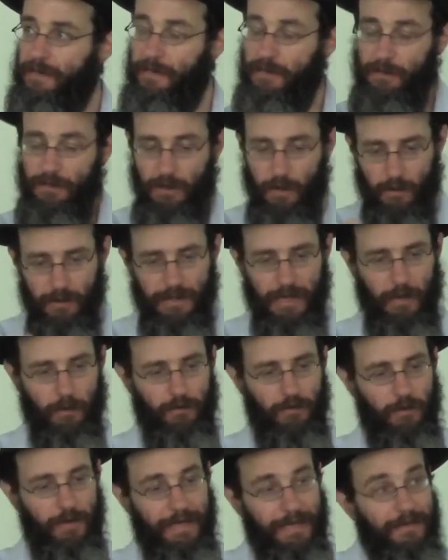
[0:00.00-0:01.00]
He knows how
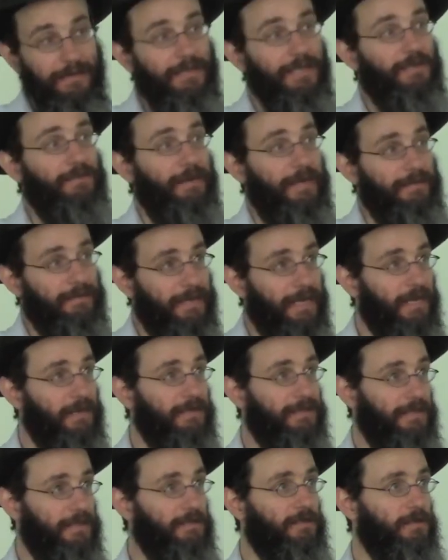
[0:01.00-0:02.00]
to integrate
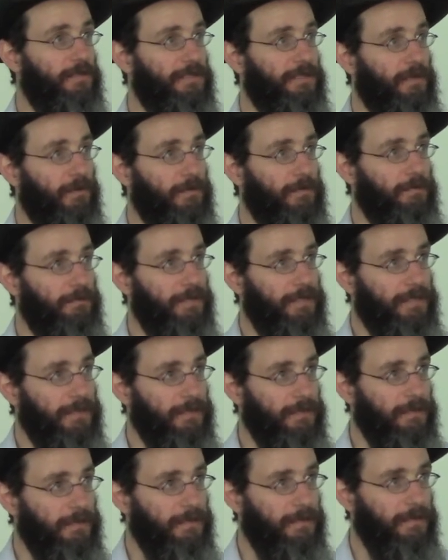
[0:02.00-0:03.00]
chaos into his own
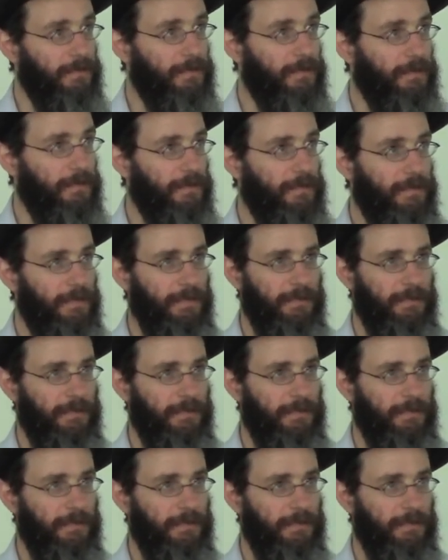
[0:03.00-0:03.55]
being.